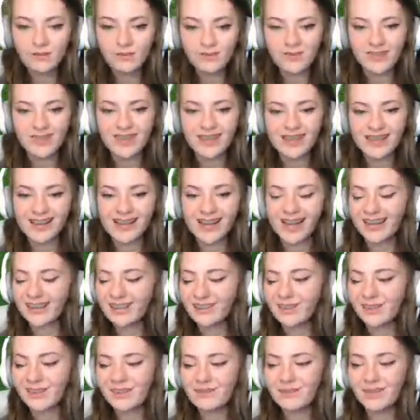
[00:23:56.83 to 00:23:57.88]
Yeah, I
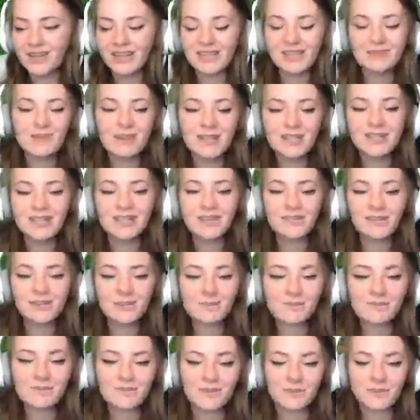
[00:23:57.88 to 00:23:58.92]
know what you mean. Especially
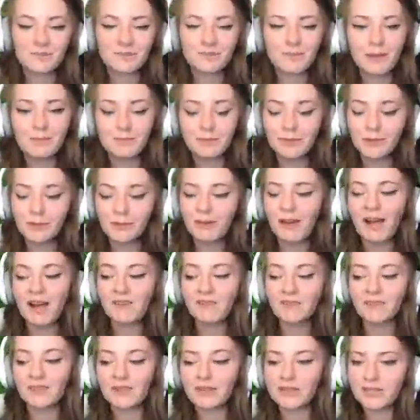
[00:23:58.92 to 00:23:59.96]
from people who
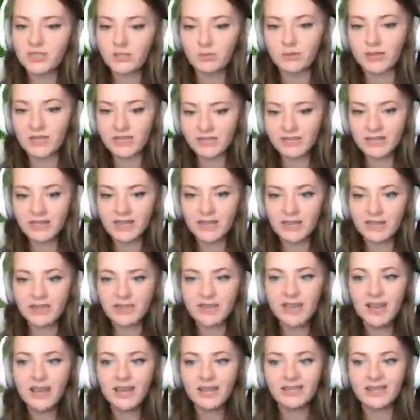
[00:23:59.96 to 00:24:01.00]
have sweet teeth,
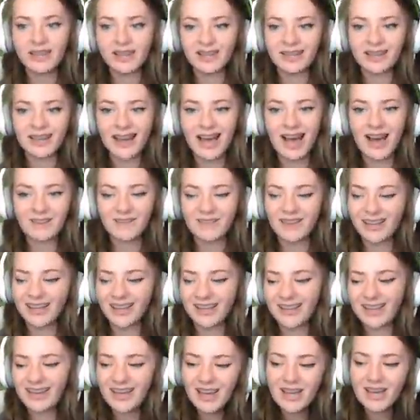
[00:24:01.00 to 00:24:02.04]
like having
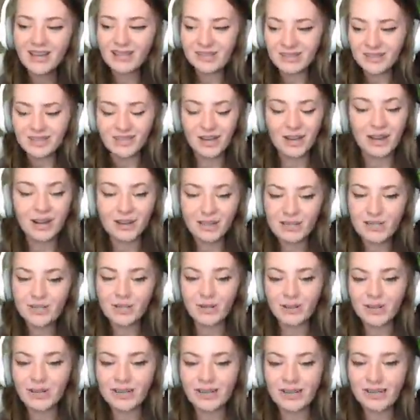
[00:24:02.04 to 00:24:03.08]
dark
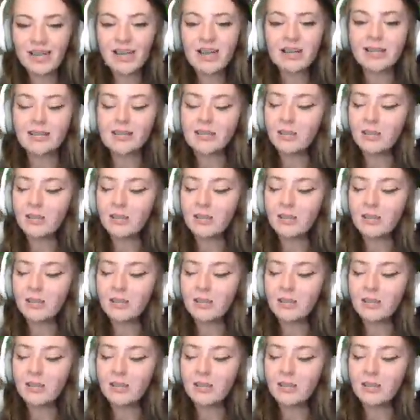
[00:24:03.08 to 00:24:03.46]
chocolate, like